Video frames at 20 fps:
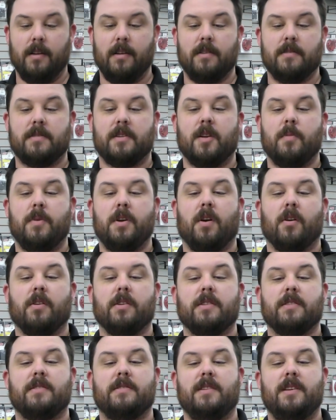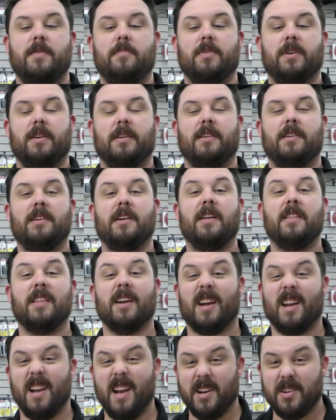It's going to be hard to see, but
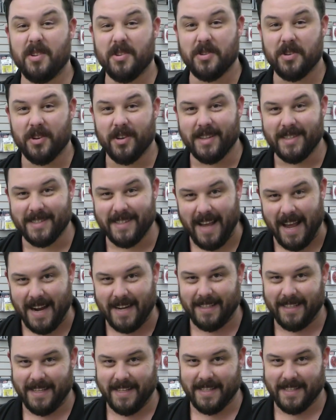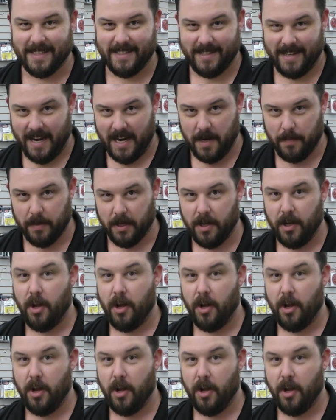the connectors are exactly the same,